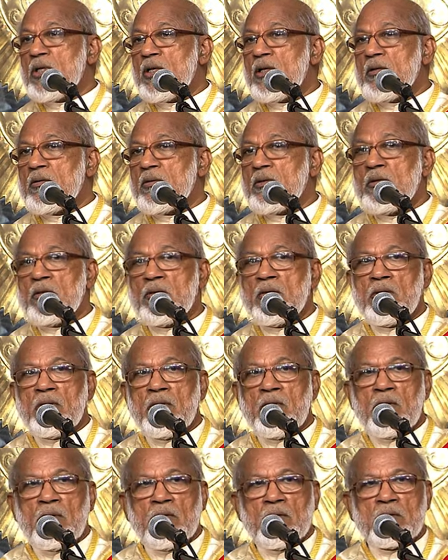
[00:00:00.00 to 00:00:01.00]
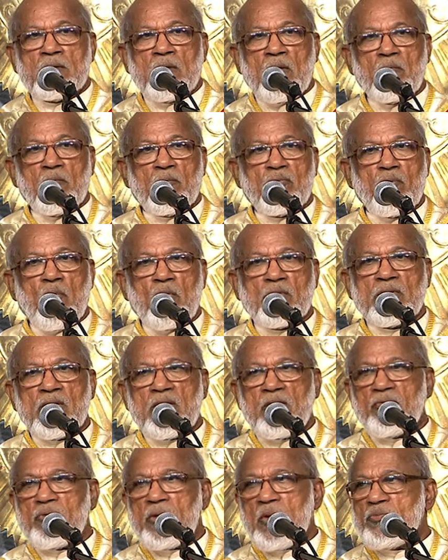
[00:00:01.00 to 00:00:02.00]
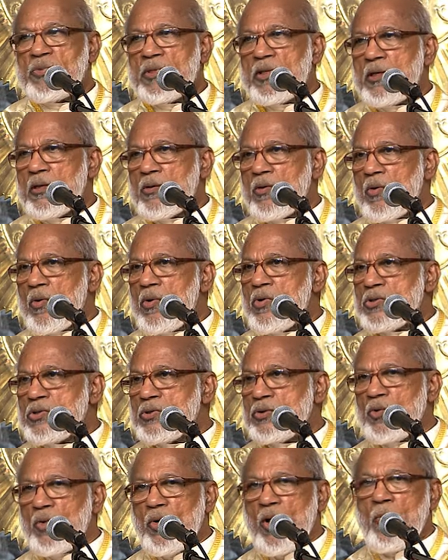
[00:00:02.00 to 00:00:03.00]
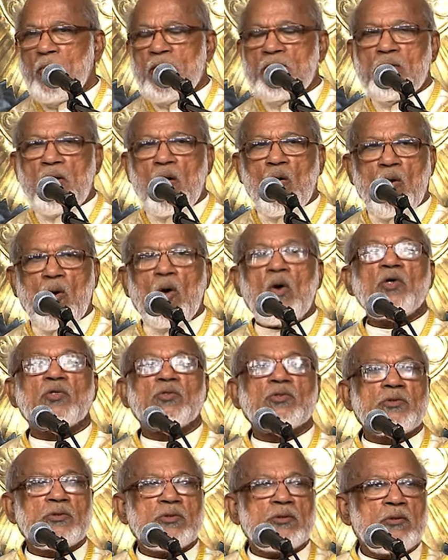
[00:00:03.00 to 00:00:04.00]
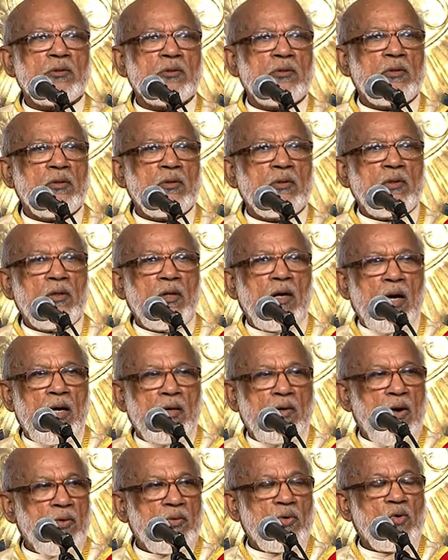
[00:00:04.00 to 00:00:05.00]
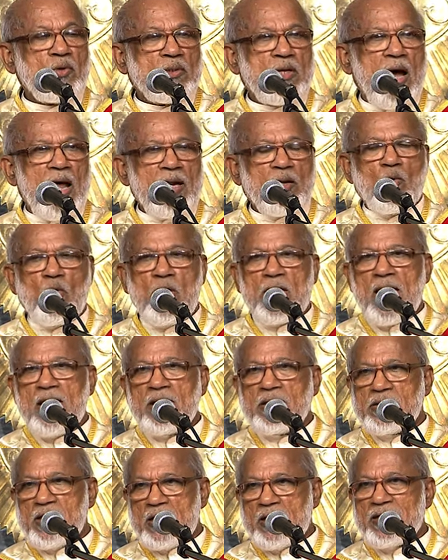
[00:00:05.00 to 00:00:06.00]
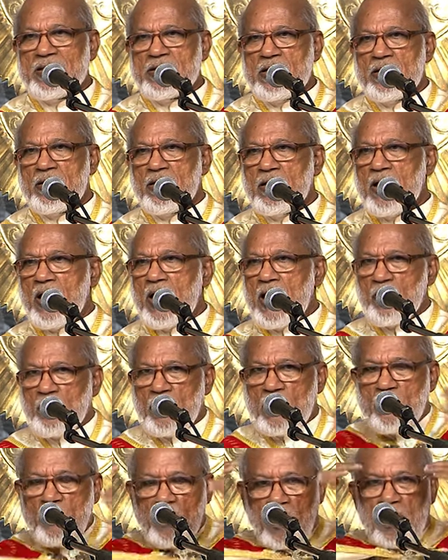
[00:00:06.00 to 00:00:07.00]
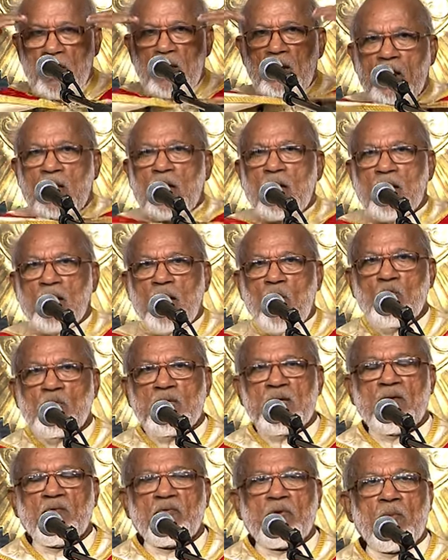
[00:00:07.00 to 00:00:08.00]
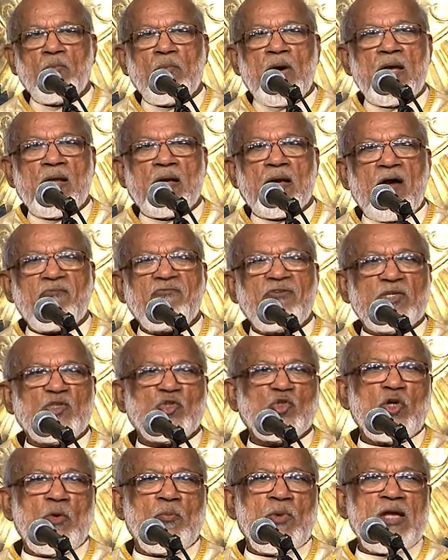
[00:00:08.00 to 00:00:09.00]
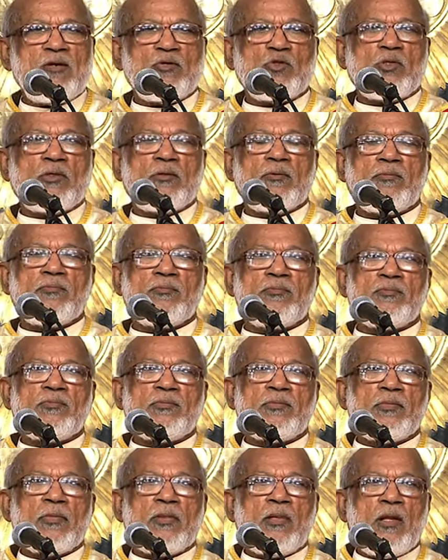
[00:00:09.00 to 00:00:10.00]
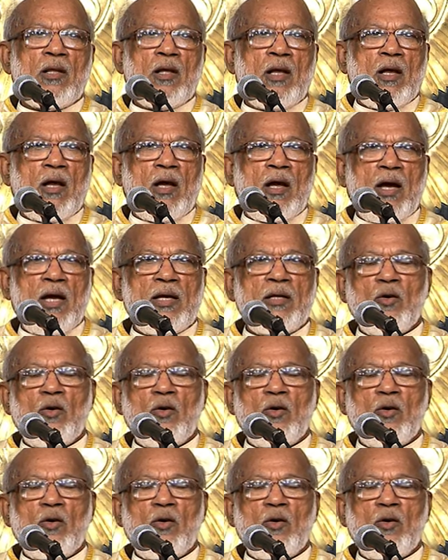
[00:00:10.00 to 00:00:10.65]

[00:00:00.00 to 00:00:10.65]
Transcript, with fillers: uh, some forty, fifty crores you might have lost. I have not calculated it. I am counting from my rough estimate. I